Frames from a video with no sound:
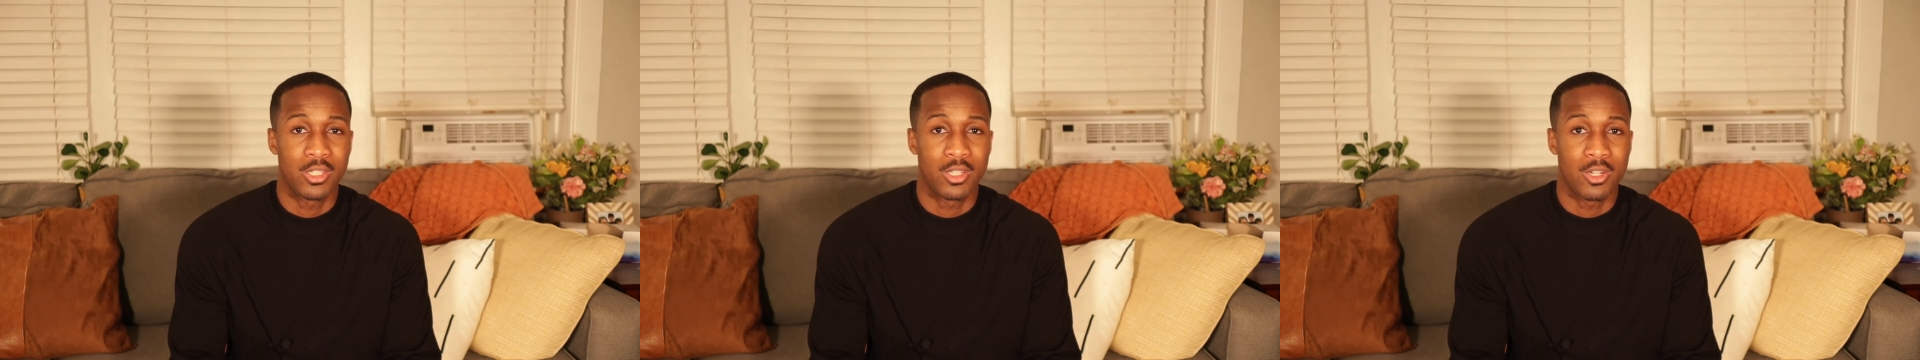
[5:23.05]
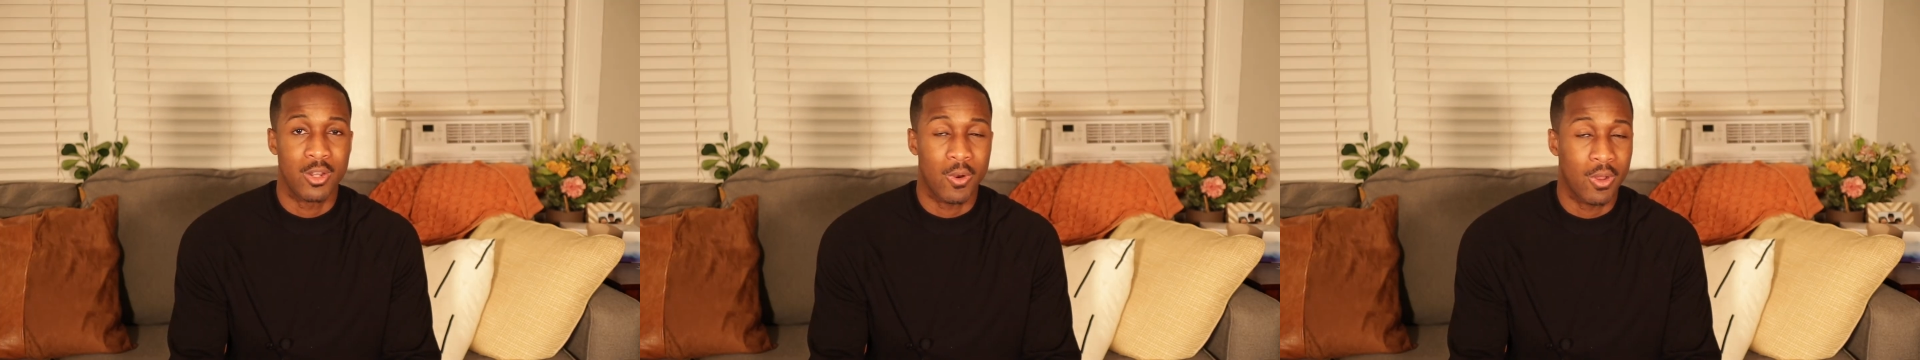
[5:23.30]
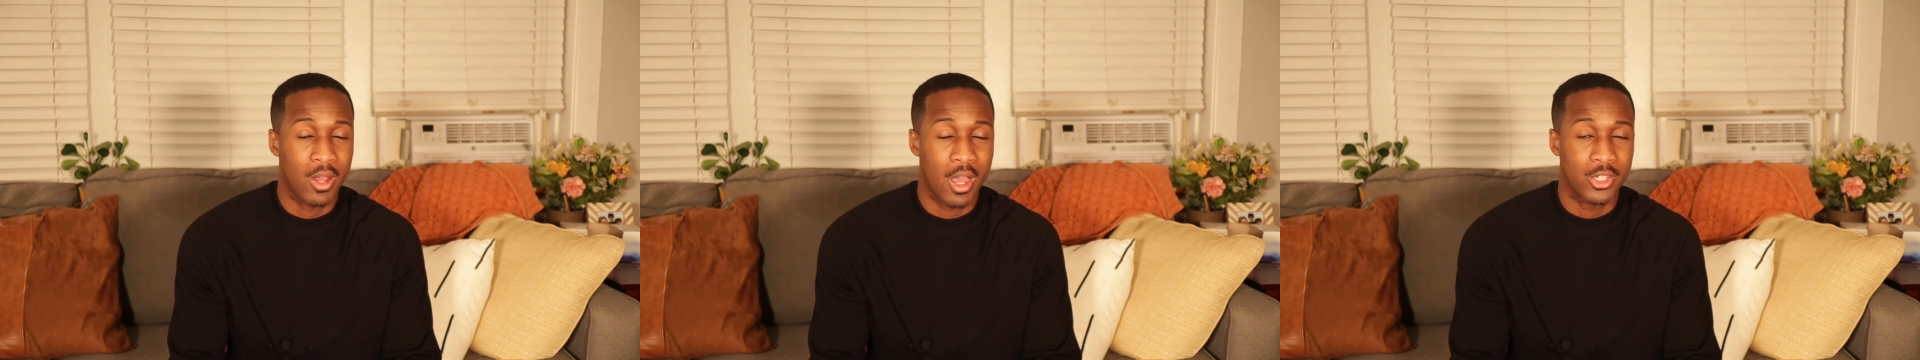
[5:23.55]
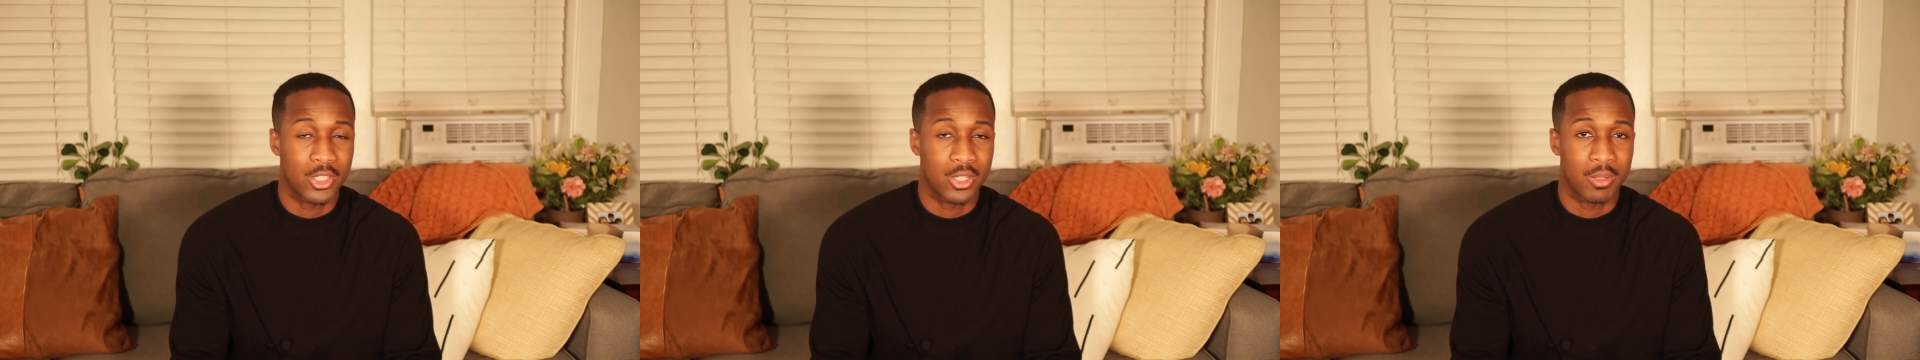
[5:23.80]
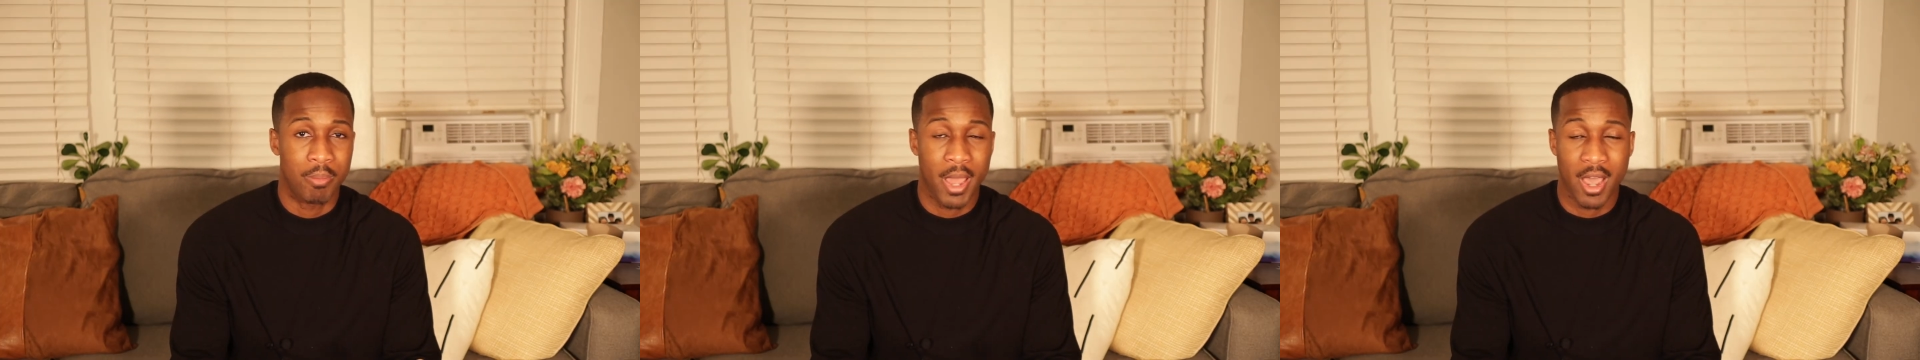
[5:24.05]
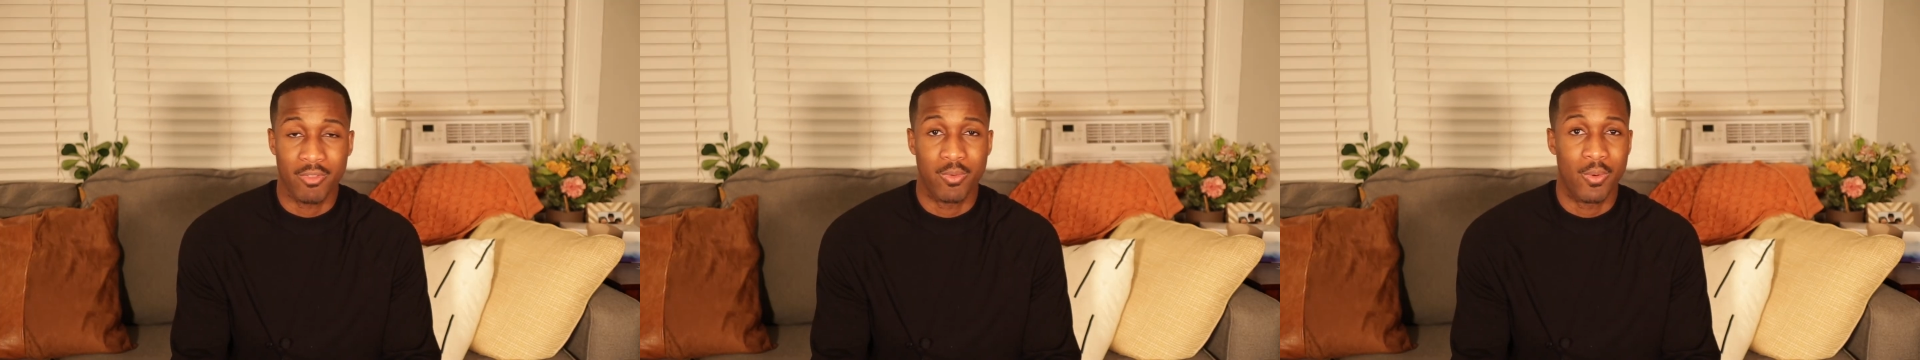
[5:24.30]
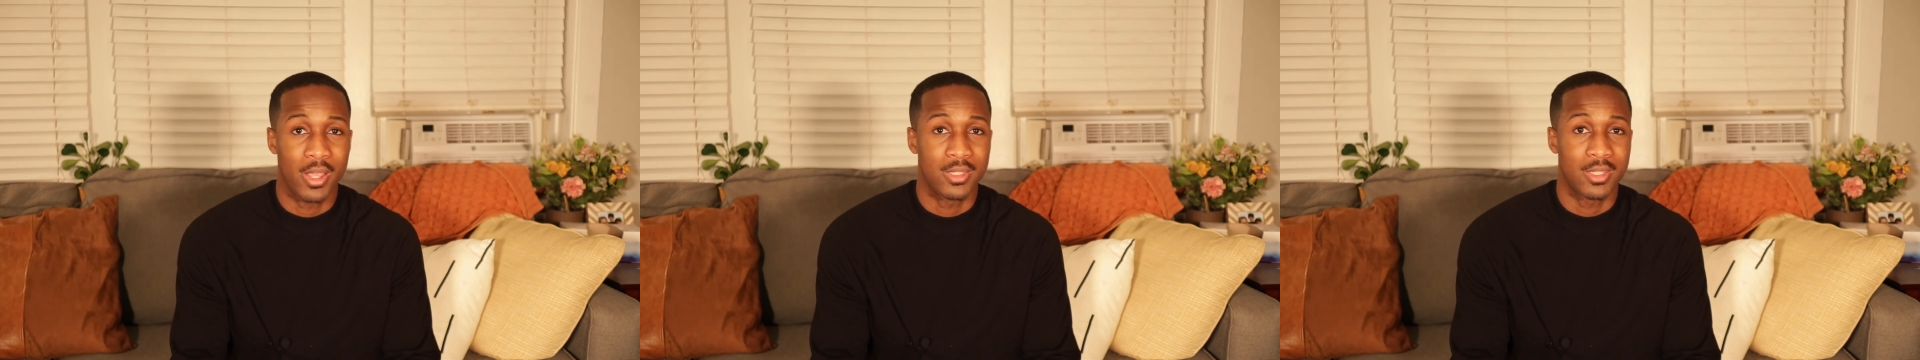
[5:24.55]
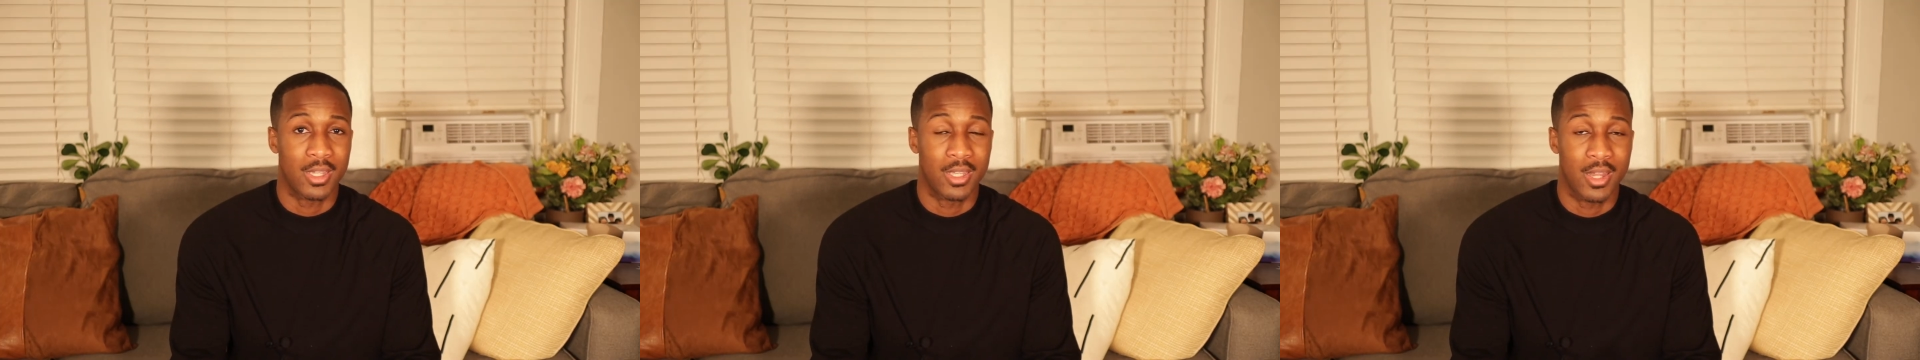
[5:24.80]
the neurologic pathways
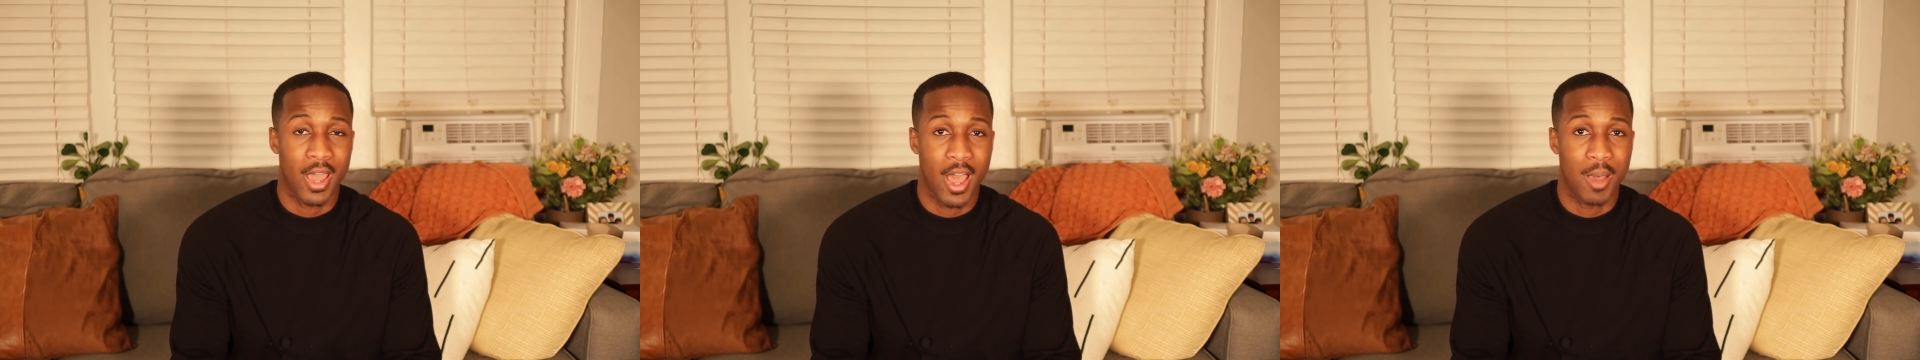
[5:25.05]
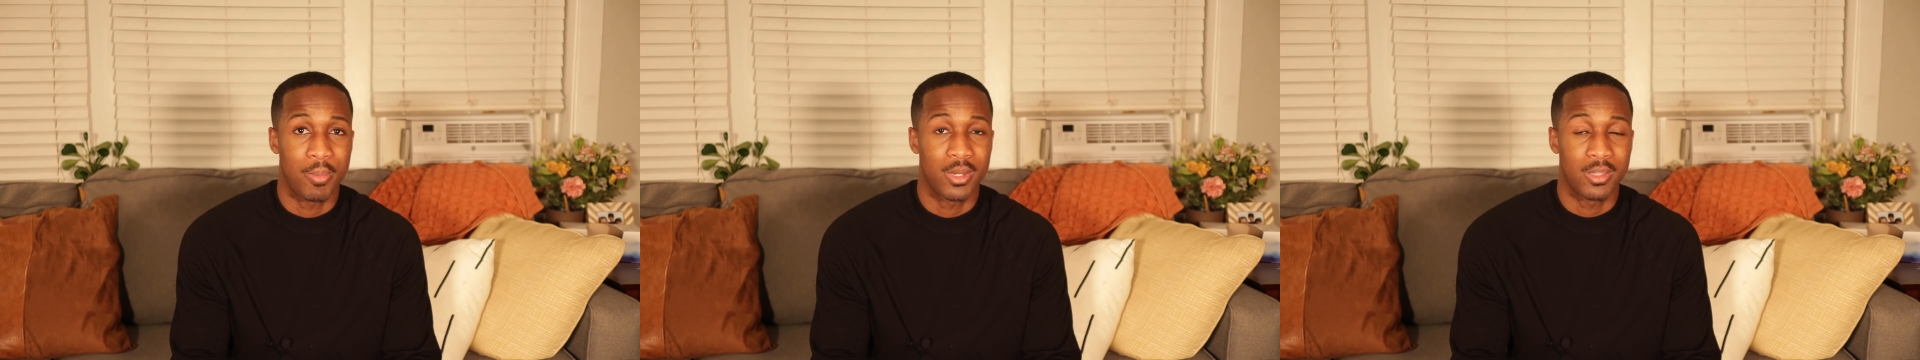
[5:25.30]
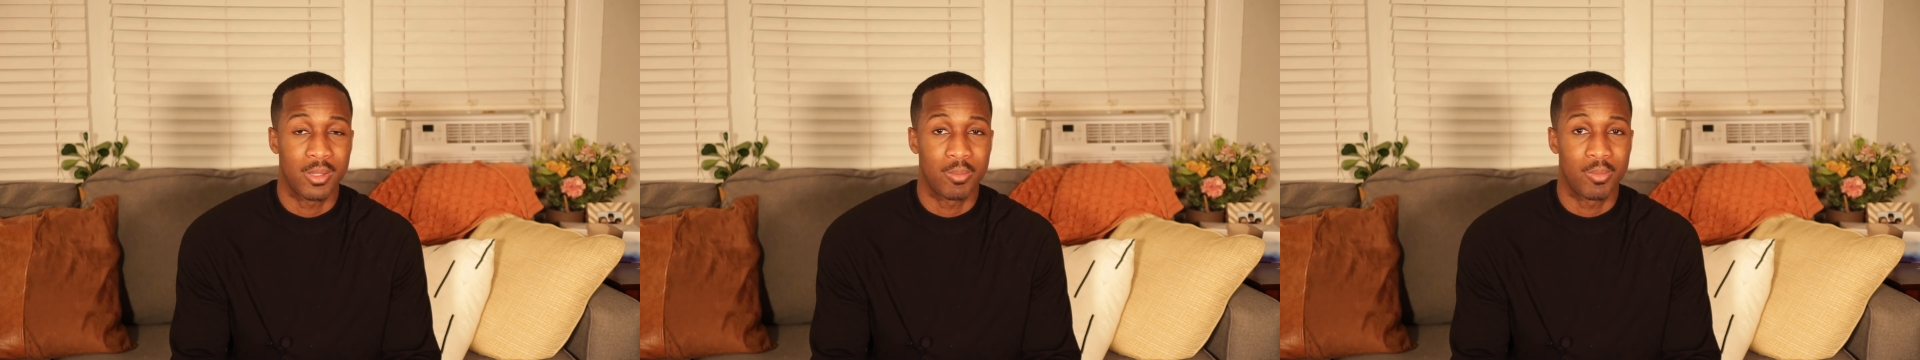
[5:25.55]
that can happen in the